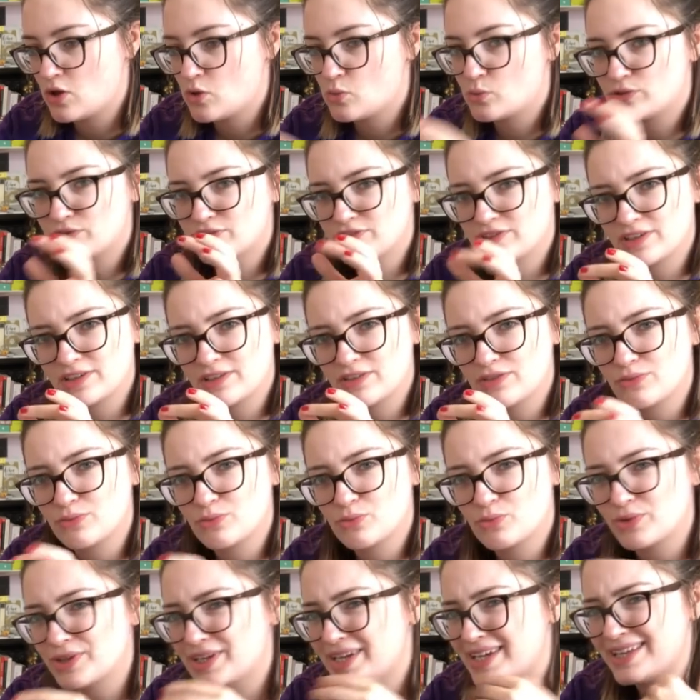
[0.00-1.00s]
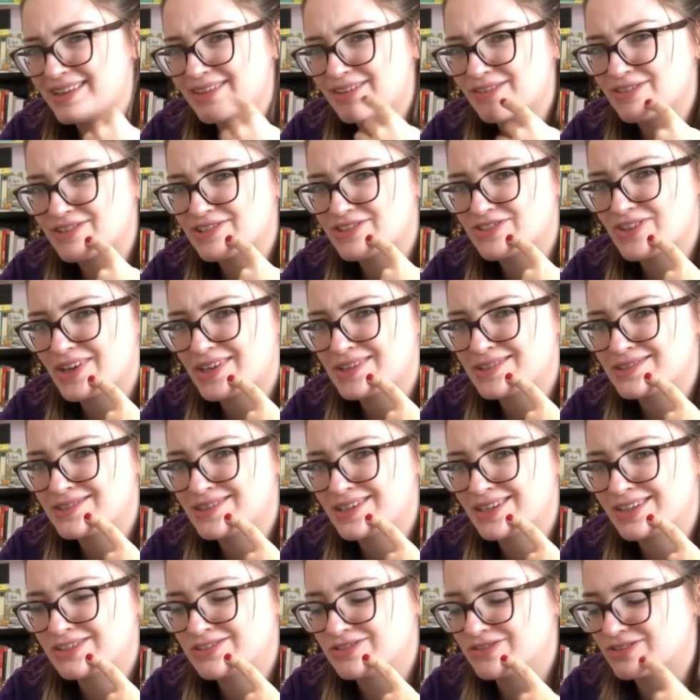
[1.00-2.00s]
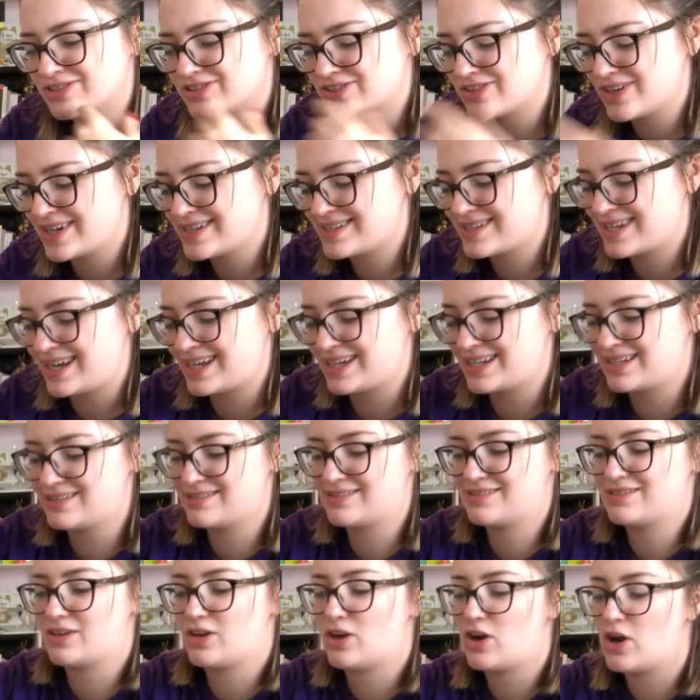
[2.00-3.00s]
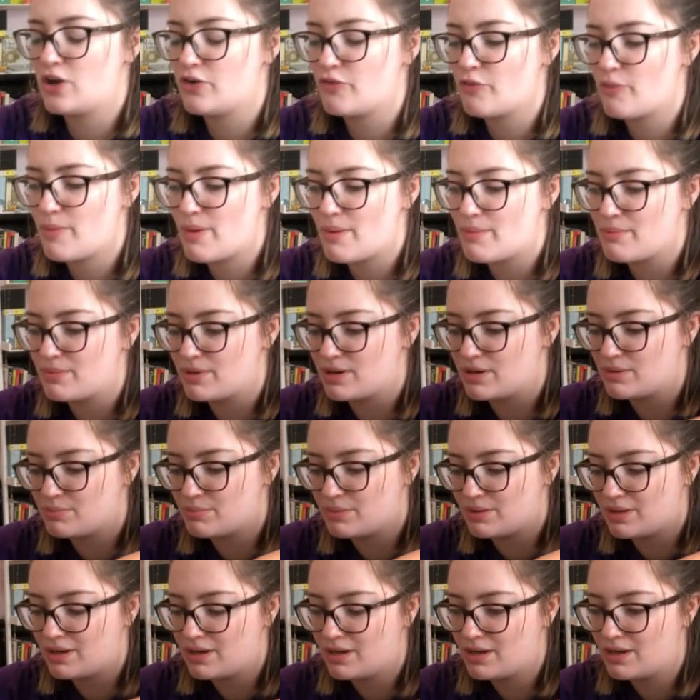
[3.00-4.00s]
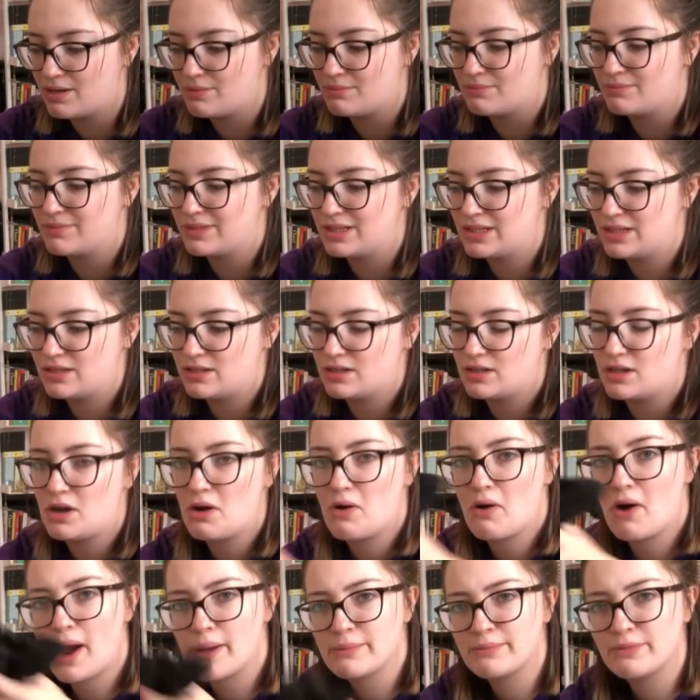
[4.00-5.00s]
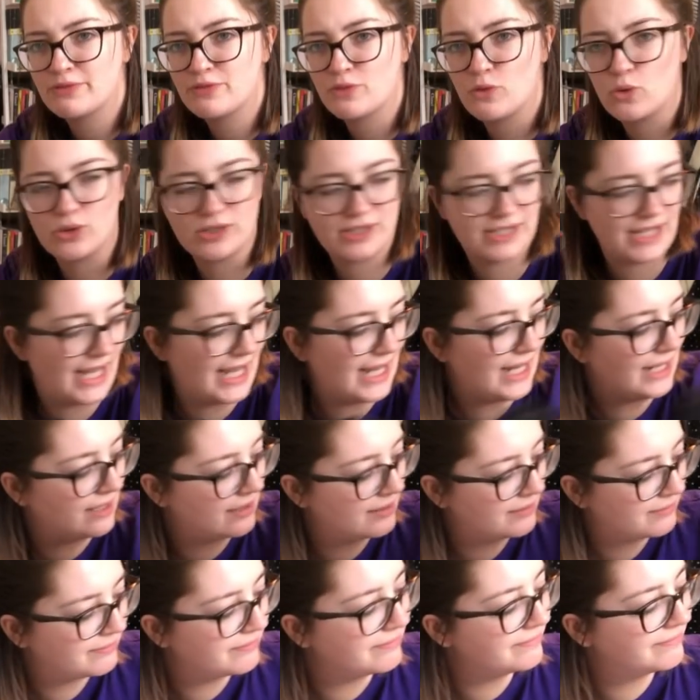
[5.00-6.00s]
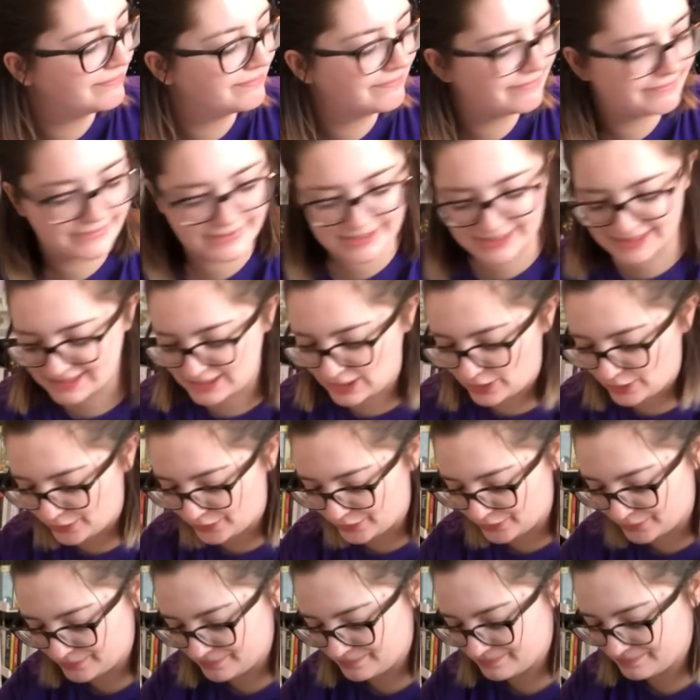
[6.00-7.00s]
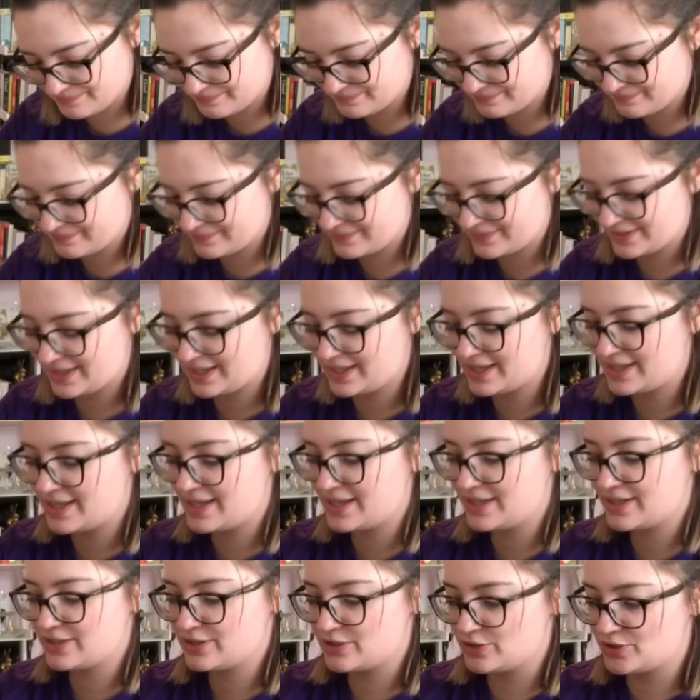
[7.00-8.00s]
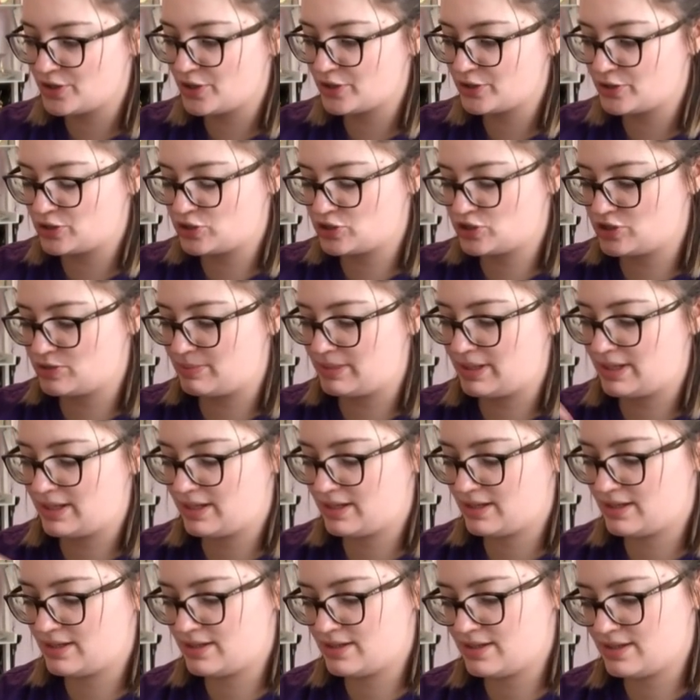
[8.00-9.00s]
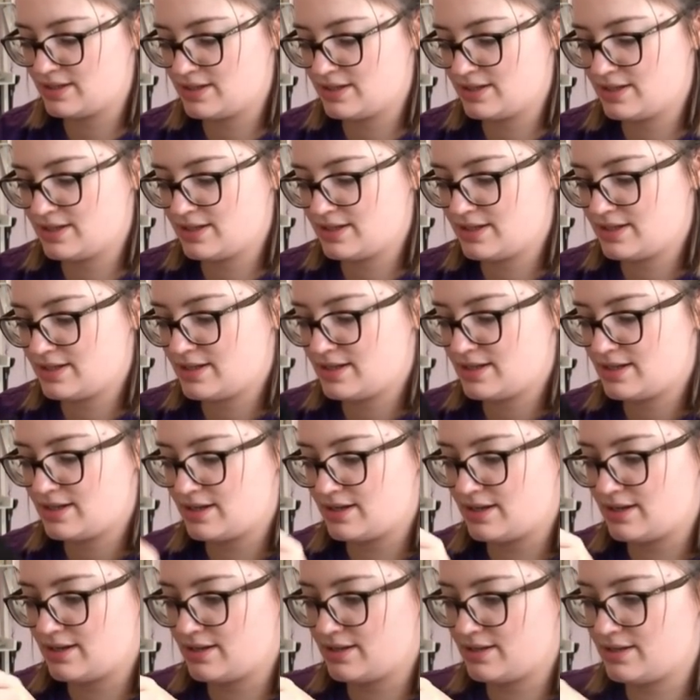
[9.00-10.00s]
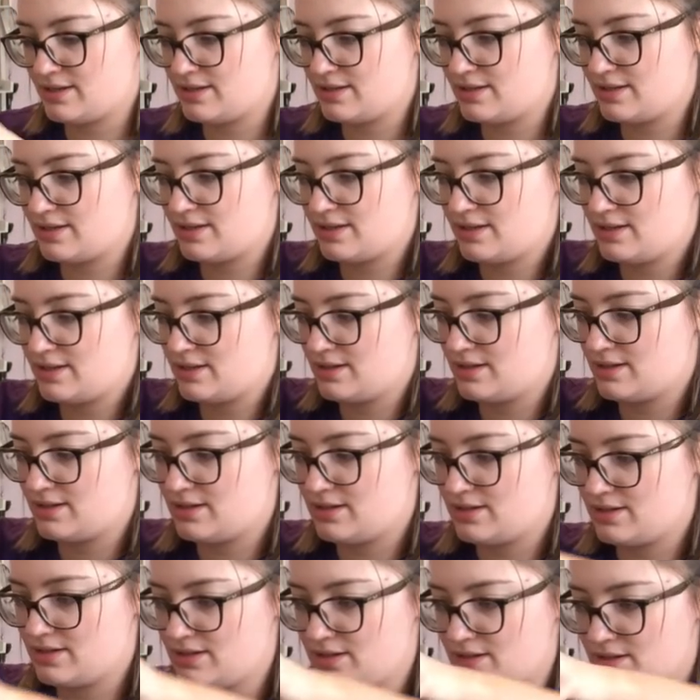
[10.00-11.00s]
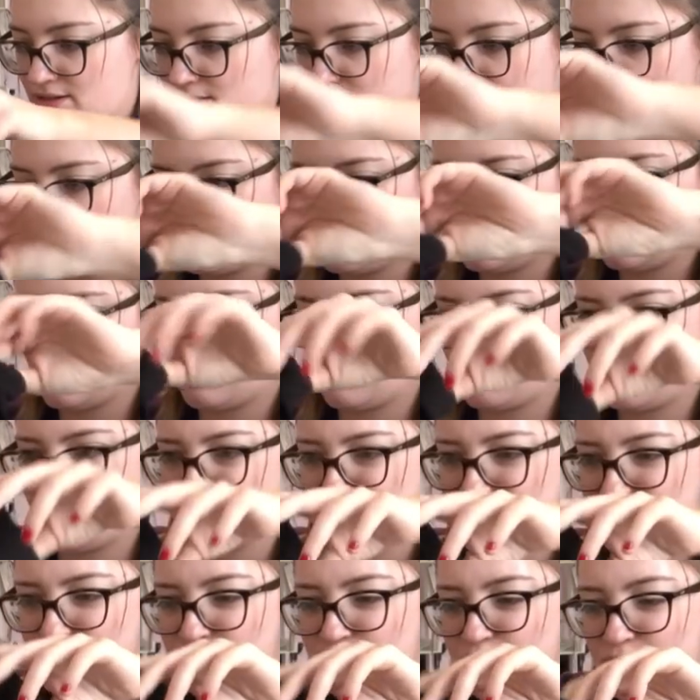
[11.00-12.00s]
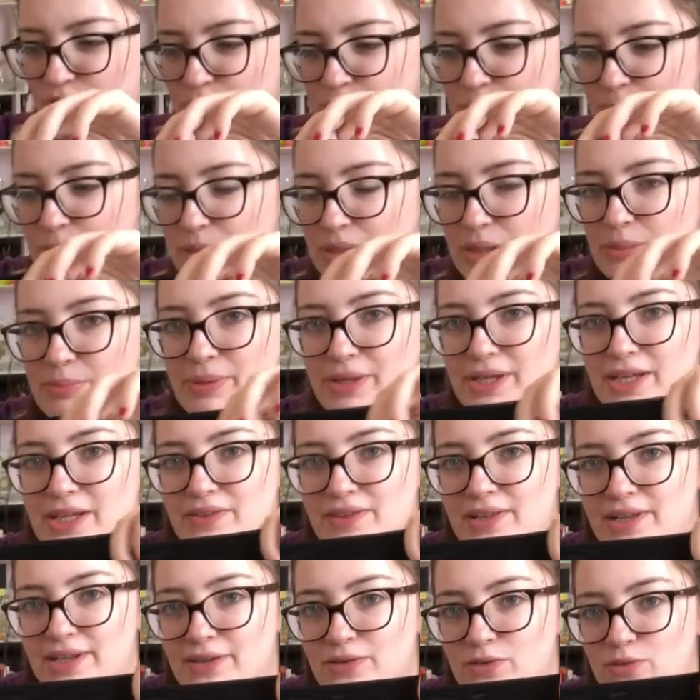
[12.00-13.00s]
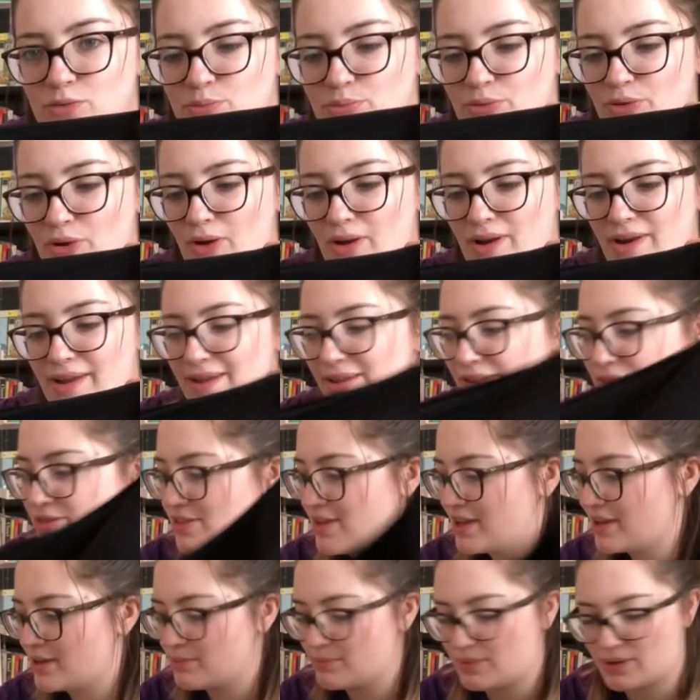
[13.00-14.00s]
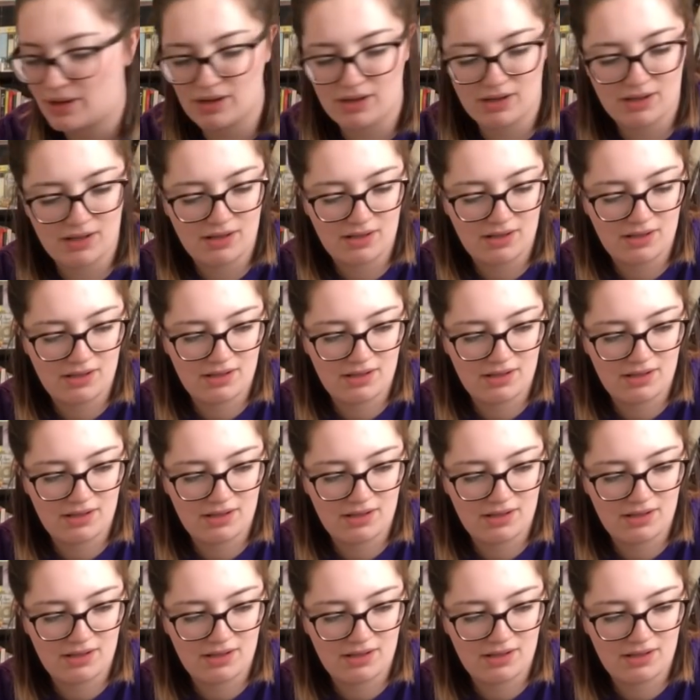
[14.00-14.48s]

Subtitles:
Which is either a size 6 or a size 8, I can't remember, but I'm a 14, so you're no good to me. And then that should probably be in the little bralette thing, but